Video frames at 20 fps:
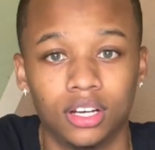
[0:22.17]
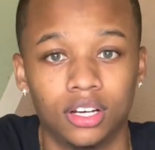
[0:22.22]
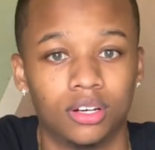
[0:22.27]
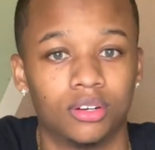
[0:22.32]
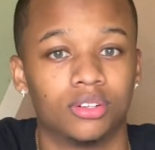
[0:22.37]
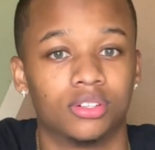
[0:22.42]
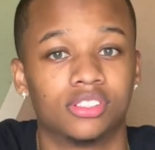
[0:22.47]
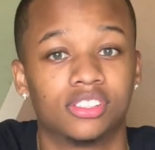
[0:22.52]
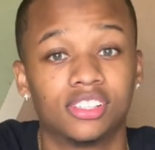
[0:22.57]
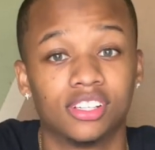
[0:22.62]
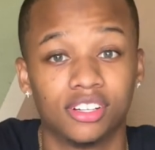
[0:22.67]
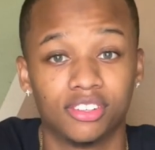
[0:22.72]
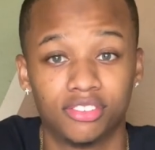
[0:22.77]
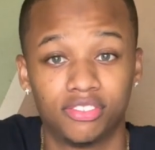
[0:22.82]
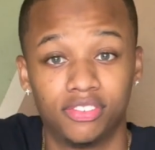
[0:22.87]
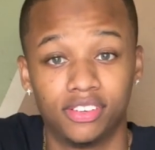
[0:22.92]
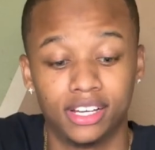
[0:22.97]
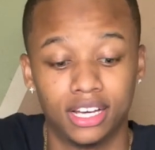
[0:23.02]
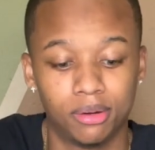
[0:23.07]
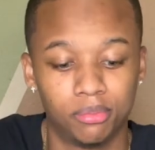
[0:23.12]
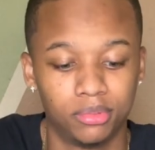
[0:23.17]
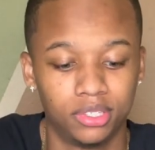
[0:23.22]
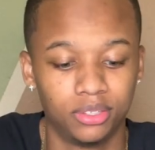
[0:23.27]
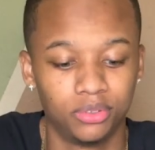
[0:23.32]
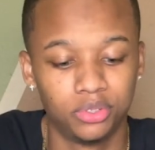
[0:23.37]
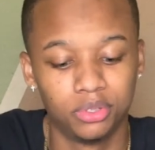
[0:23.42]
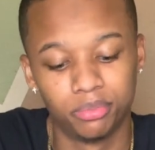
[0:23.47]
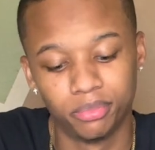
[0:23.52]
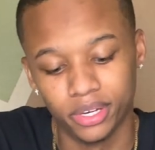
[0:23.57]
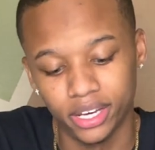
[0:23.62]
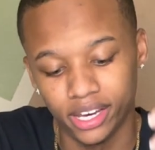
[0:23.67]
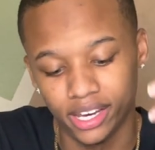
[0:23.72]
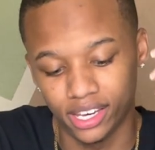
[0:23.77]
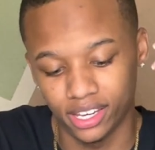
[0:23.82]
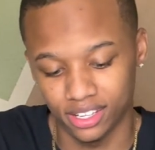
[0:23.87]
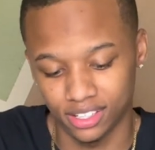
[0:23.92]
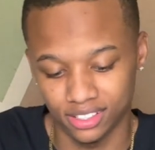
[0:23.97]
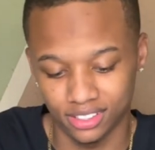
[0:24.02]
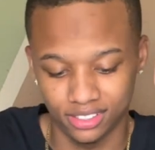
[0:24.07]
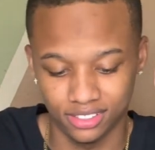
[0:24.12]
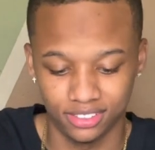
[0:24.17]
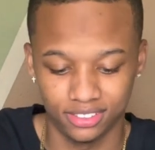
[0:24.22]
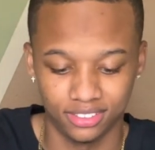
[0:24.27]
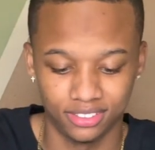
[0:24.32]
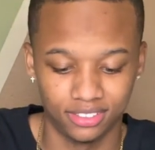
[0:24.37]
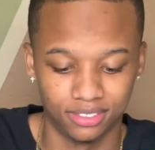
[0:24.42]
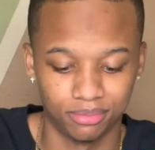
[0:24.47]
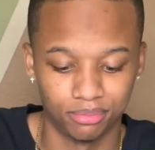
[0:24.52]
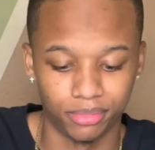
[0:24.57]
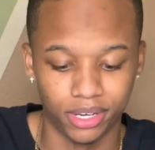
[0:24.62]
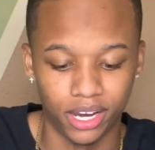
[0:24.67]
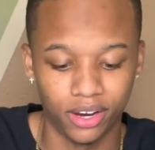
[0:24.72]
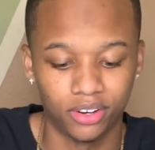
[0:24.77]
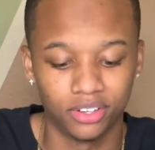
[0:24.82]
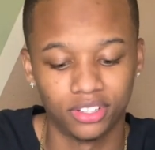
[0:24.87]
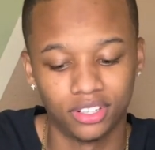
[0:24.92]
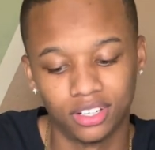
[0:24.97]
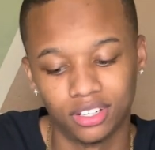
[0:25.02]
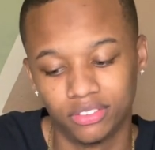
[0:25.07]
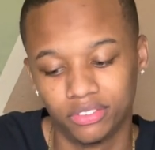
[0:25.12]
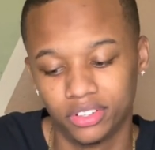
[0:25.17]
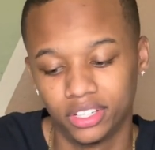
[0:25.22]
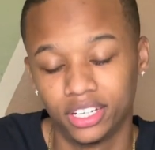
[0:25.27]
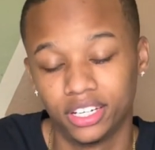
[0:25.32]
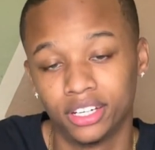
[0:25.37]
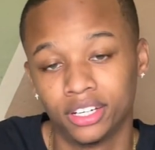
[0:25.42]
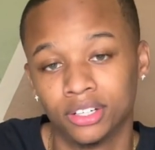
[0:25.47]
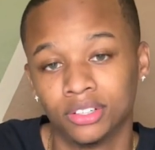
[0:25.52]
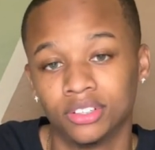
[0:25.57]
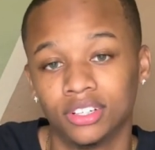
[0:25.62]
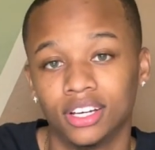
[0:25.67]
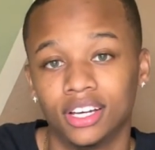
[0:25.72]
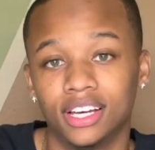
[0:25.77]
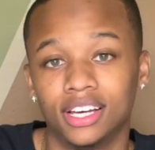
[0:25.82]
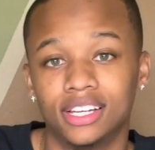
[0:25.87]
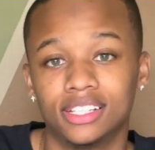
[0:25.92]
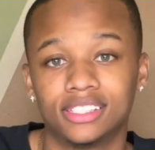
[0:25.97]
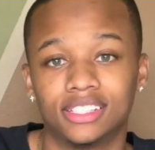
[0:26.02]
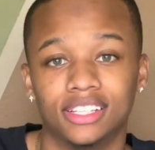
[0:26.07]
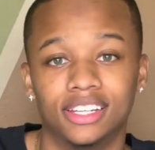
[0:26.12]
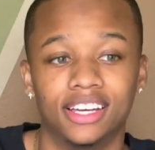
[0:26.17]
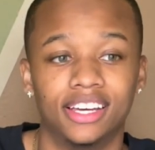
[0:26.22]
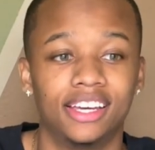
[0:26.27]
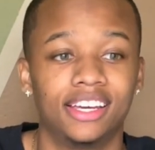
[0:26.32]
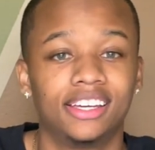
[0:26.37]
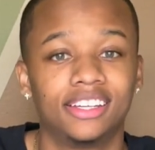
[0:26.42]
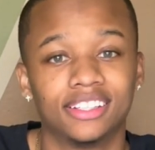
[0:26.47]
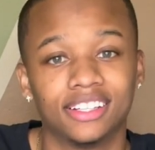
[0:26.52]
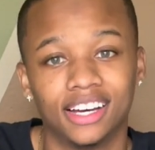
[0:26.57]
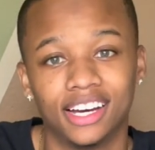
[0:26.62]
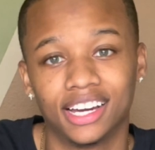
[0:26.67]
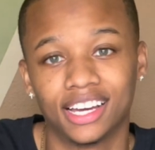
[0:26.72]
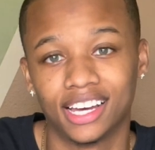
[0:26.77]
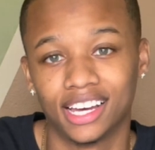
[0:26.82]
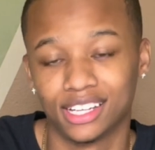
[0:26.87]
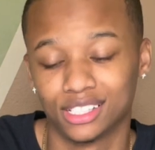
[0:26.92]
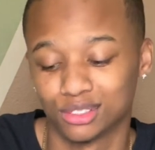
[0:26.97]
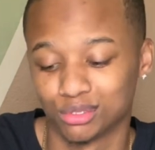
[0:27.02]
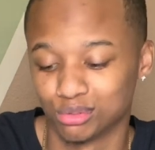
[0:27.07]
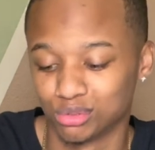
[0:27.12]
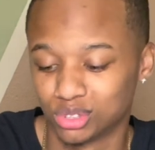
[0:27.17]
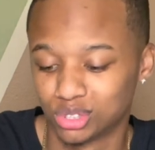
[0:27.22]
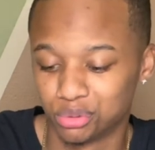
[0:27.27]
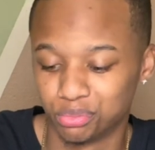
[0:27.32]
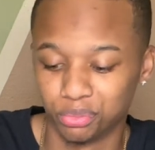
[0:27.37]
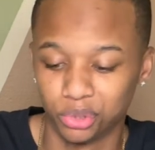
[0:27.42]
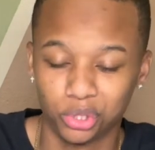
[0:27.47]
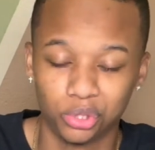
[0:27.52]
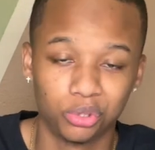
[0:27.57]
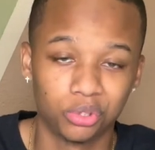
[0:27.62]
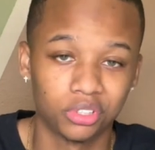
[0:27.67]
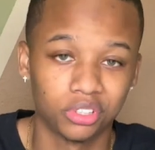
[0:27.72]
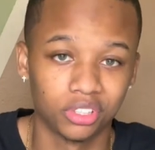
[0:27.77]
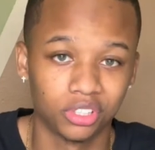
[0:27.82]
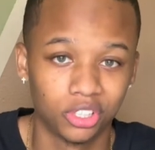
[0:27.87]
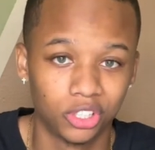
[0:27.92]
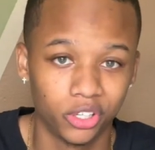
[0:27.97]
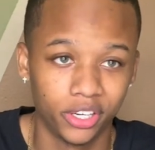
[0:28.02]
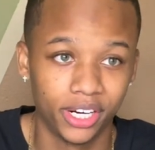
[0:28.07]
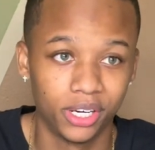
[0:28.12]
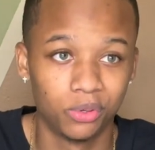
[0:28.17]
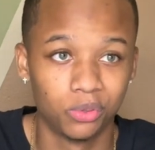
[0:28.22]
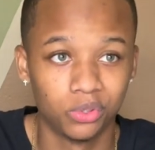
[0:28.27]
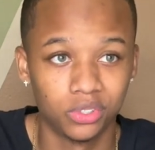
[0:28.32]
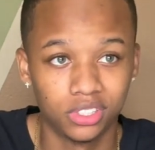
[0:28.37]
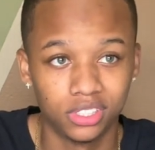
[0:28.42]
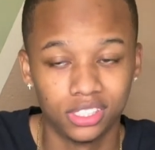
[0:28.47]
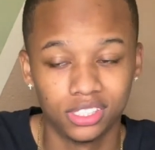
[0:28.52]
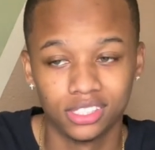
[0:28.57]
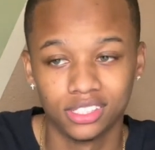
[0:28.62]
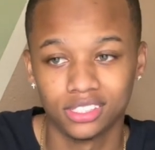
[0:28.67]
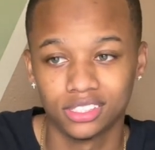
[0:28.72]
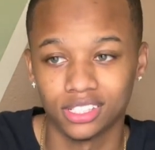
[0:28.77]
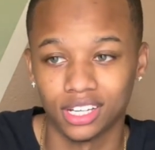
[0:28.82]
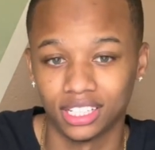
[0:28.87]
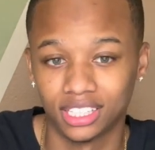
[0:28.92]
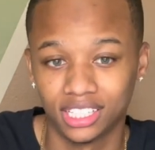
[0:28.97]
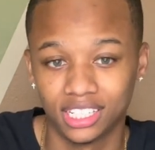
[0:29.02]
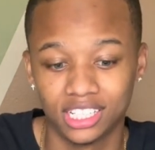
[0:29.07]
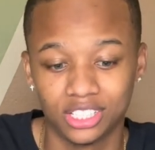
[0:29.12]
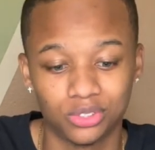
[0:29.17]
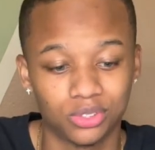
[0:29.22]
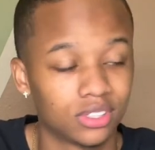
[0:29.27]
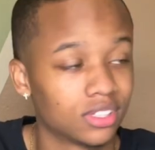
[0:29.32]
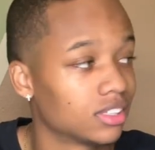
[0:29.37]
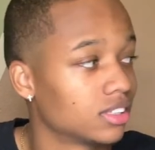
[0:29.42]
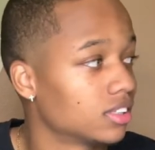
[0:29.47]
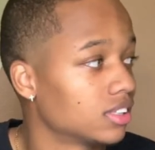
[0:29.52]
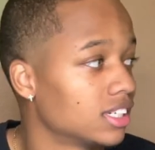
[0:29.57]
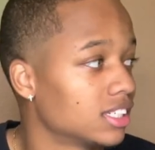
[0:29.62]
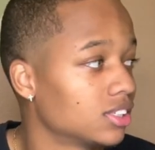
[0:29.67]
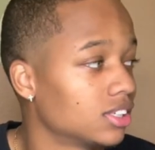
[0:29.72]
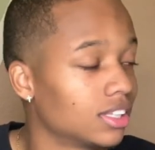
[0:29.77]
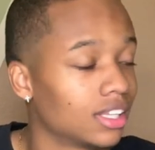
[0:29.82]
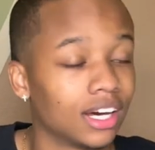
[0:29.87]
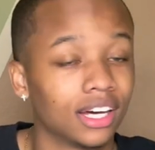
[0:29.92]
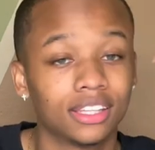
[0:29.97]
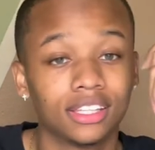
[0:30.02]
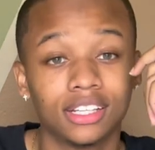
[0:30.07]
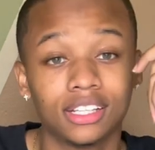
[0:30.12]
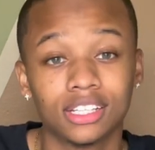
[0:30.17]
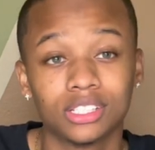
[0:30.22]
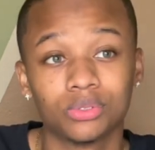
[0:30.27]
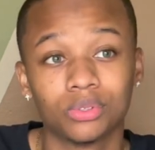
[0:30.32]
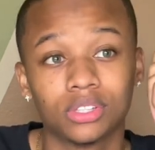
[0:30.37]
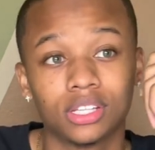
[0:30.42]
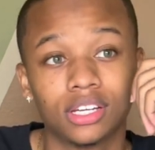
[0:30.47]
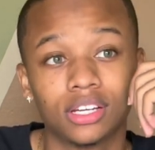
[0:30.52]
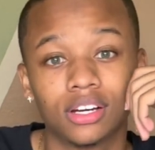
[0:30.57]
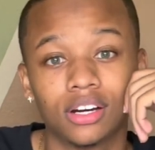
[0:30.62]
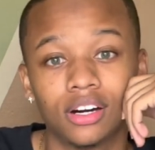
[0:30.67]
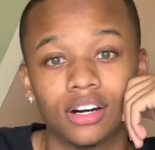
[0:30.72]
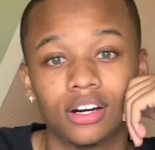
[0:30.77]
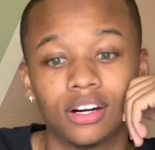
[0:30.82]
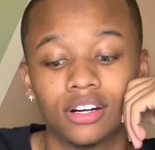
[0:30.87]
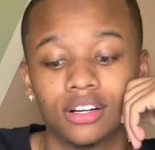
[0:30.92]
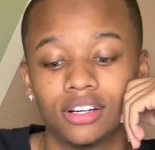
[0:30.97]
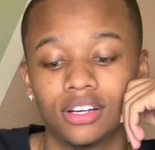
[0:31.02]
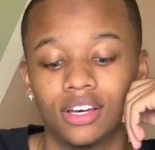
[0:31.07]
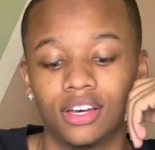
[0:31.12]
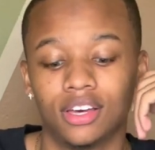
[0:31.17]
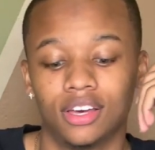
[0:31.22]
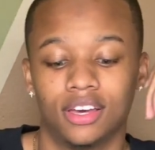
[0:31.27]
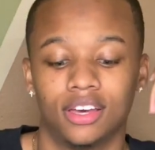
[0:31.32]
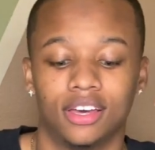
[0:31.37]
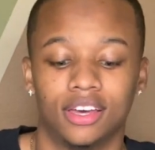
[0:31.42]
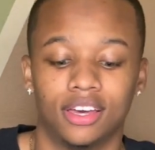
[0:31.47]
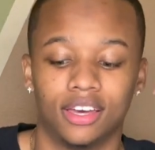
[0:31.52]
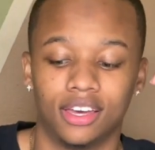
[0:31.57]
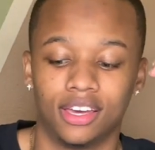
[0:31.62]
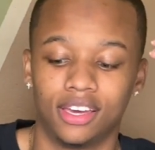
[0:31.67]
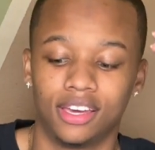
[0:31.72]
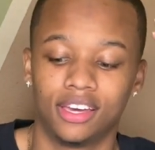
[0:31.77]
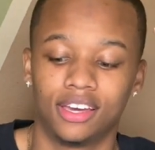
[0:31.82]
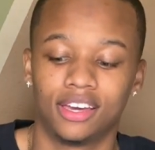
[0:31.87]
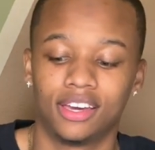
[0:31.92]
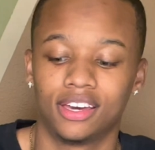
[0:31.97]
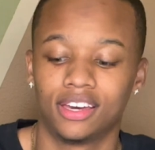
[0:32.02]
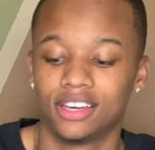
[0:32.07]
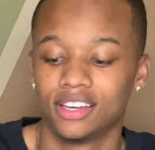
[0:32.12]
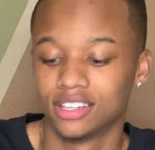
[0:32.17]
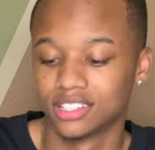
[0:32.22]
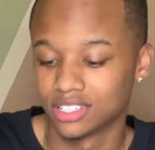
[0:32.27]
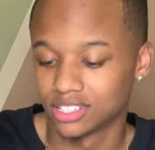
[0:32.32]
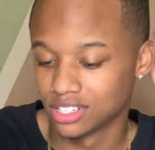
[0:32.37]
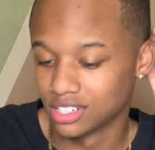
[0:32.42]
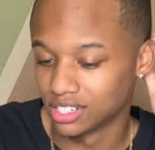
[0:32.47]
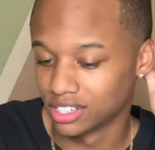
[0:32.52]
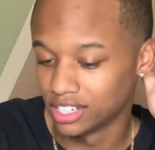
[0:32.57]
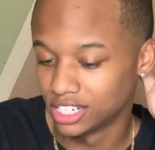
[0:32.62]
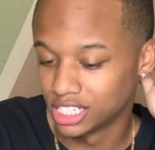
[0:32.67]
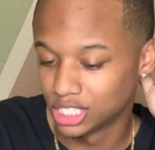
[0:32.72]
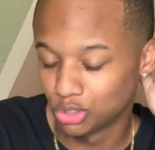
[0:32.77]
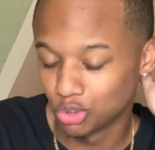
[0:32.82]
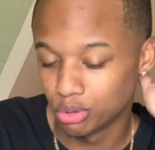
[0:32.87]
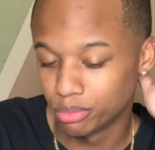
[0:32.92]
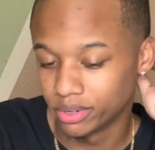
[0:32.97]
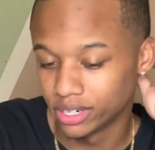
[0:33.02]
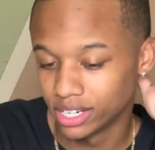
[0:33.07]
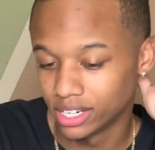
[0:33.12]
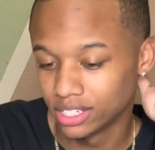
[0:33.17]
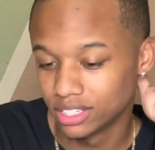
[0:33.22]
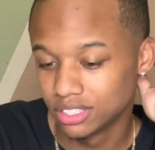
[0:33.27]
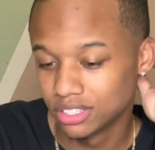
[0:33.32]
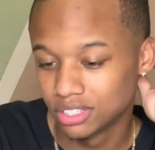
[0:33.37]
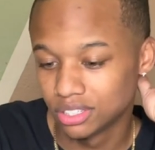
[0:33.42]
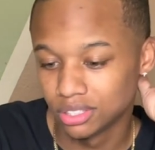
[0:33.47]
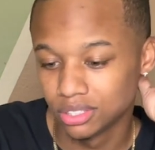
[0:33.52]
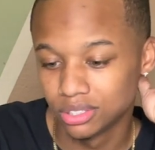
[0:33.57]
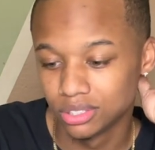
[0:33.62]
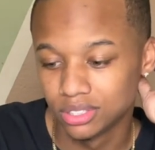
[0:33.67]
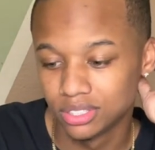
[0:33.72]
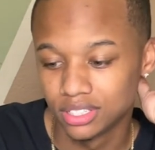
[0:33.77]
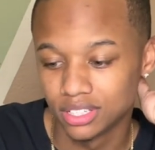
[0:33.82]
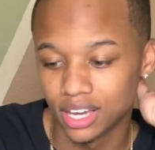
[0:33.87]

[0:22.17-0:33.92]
What's up, family? We back with another video. Today I got some smoke grade ones. I think that's what they call. And it's a little history behind these shoes.